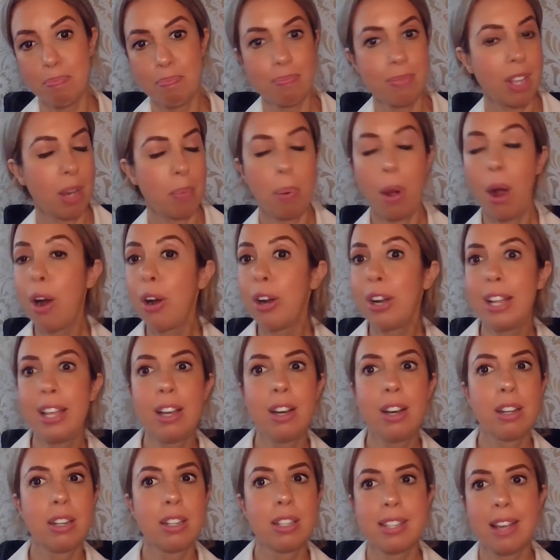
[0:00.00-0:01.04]
a
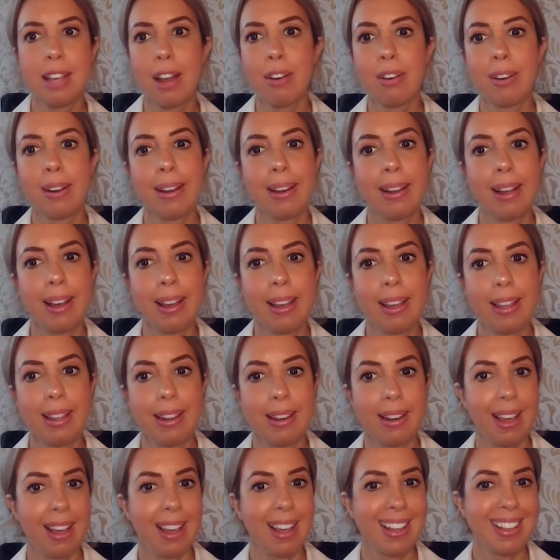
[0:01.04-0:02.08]
party on a Saturday
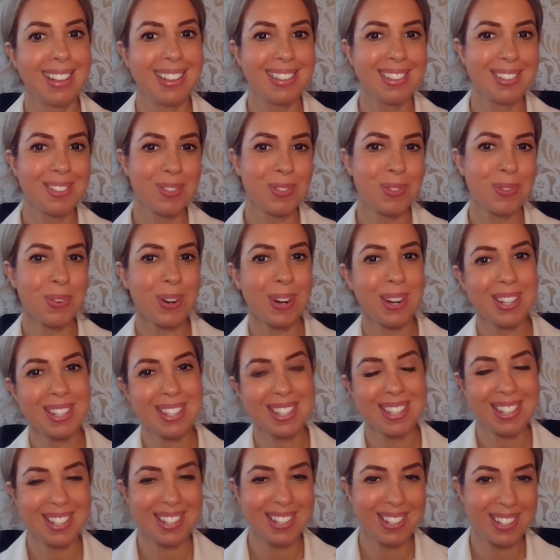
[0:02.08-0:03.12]
night and
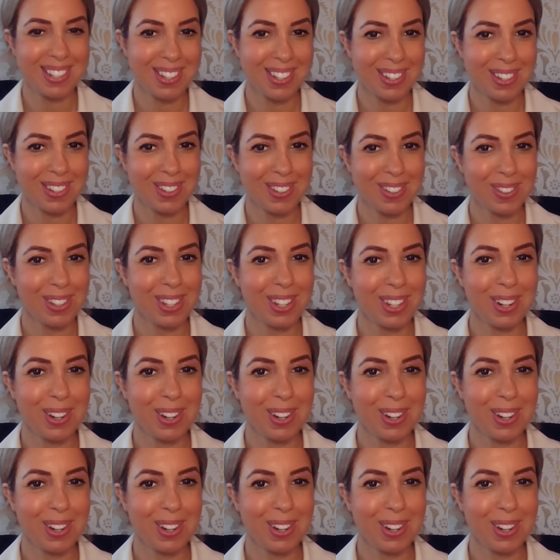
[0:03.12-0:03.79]
want to,